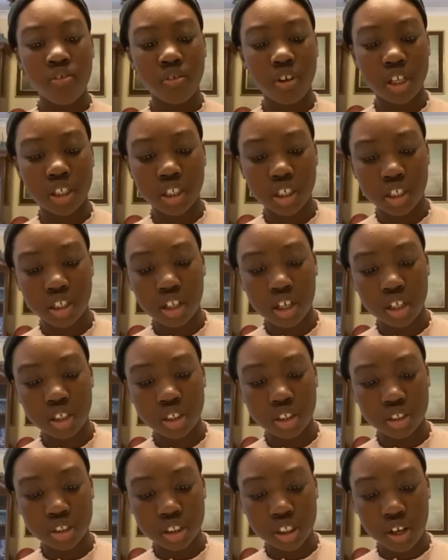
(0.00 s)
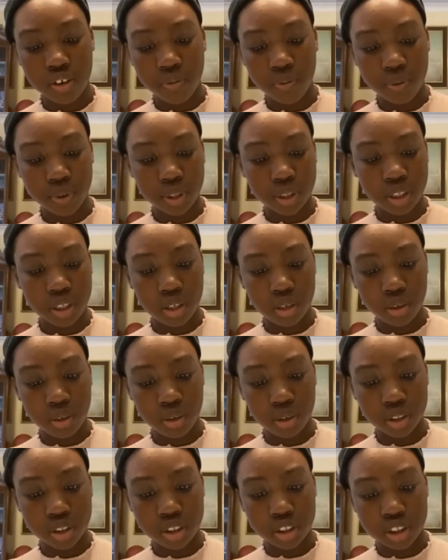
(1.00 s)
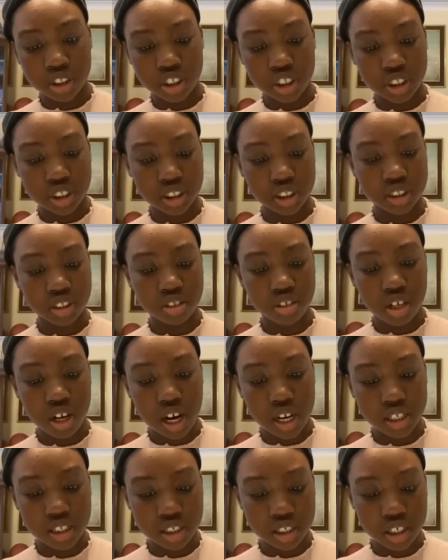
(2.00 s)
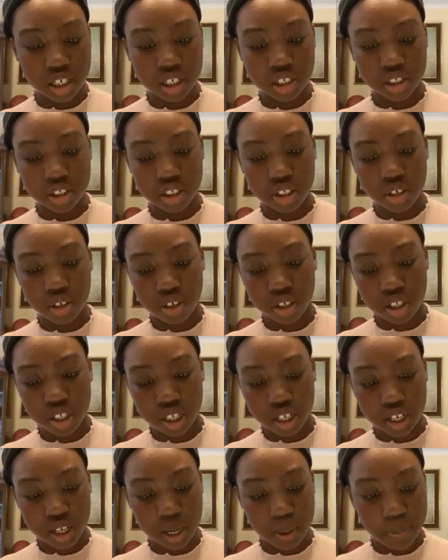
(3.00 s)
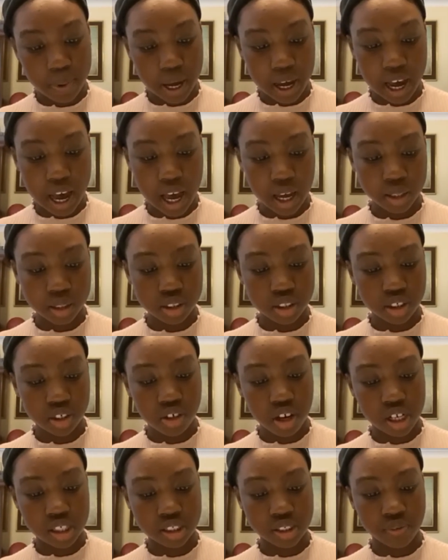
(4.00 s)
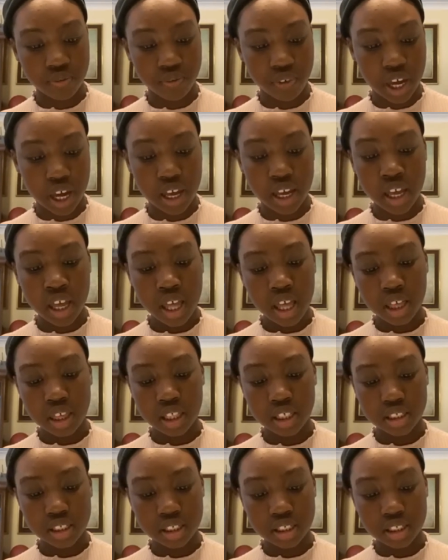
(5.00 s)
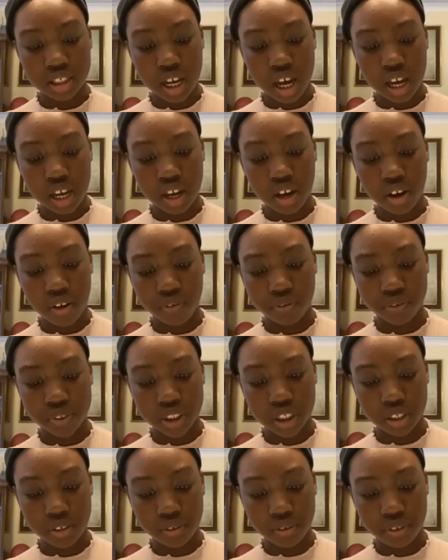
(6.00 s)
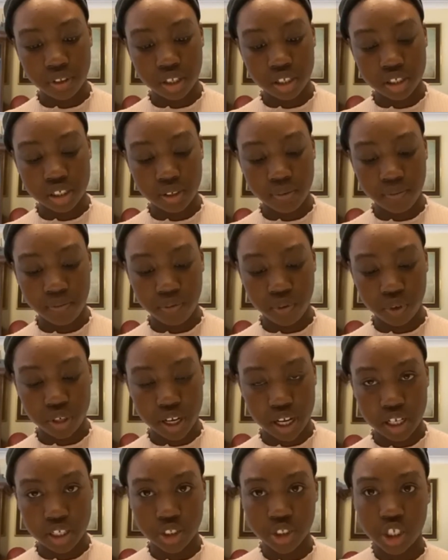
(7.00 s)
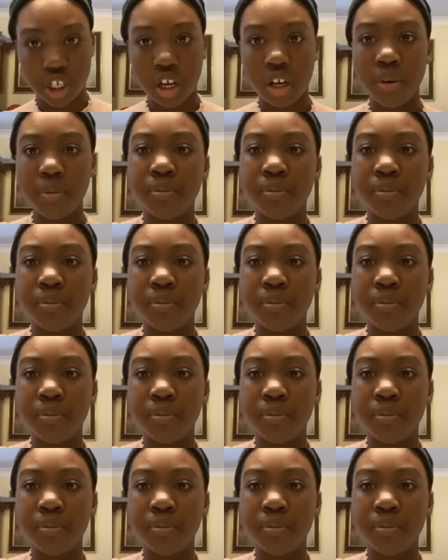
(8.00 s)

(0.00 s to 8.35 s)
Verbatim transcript: Rather, clothe yourself with the Lord Jesus Christ and do not think about how to gratify the desire of sin, the sinful nature.